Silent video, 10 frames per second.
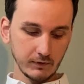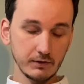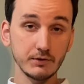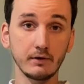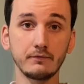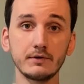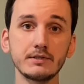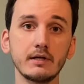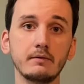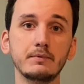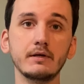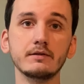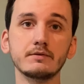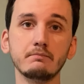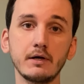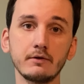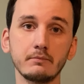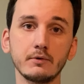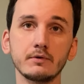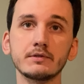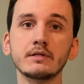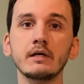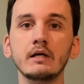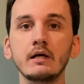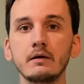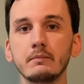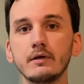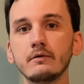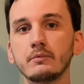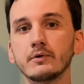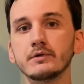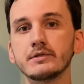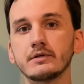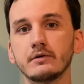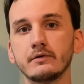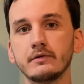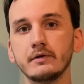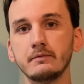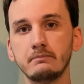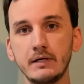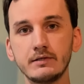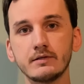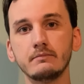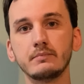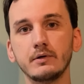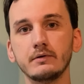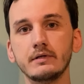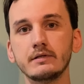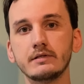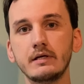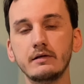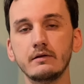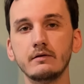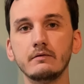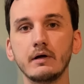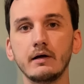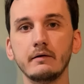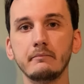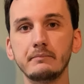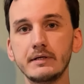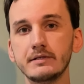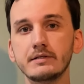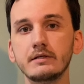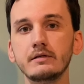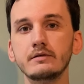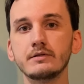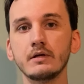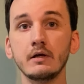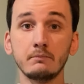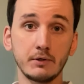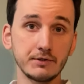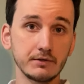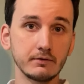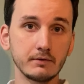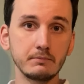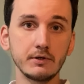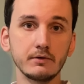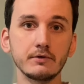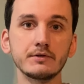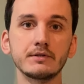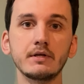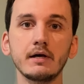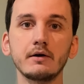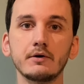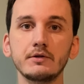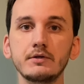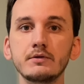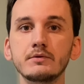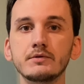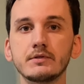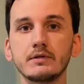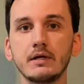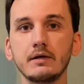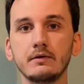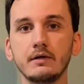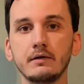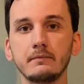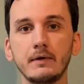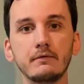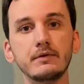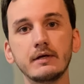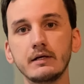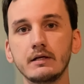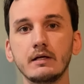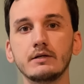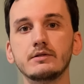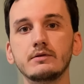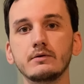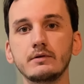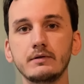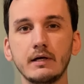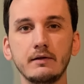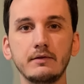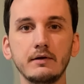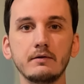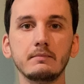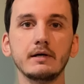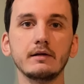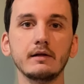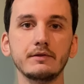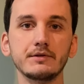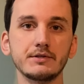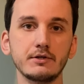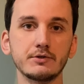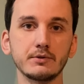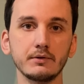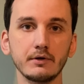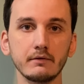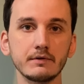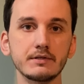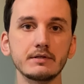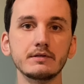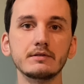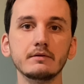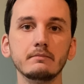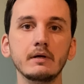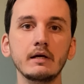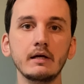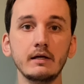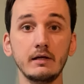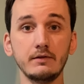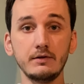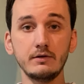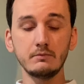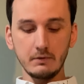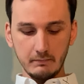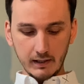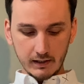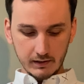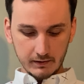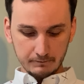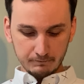So our first topic is motherboards. Motherboards are the base component in PCs, personal computers, that are used, that everything connects to it. You kind of think about it like the central nervous system in the human body.